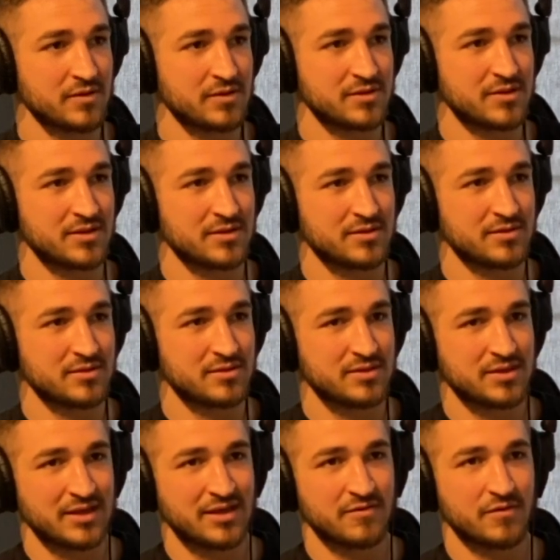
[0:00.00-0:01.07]
to
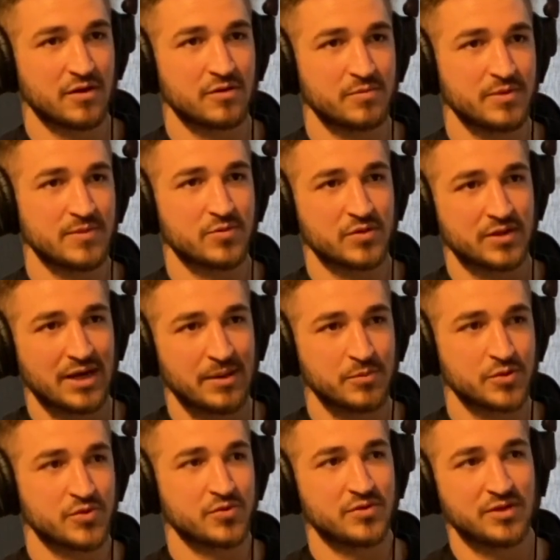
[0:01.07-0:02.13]
give other people the
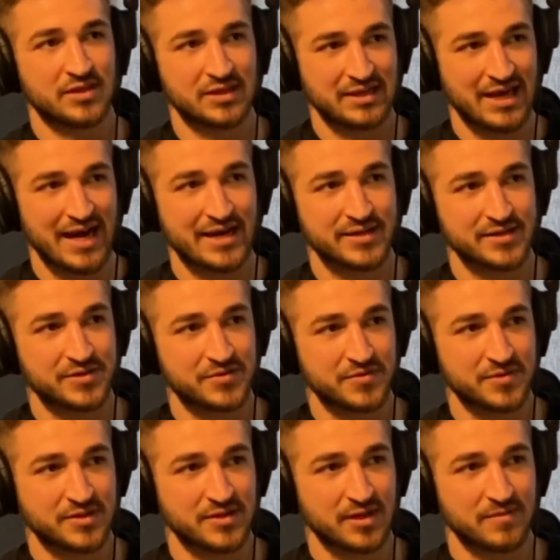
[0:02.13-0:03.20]
opportunity and the guidance to do
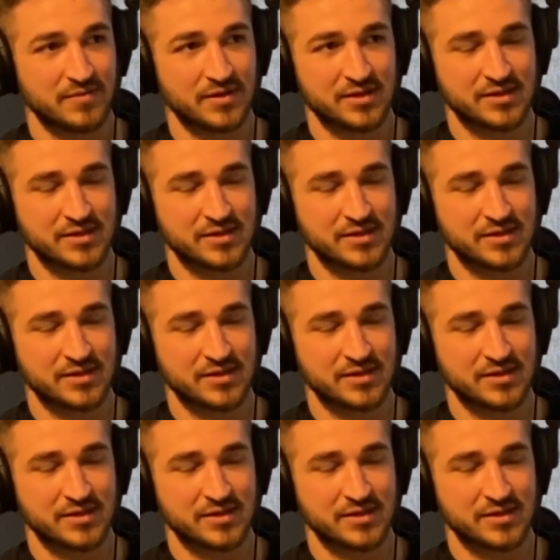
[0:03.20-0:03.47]
these same things,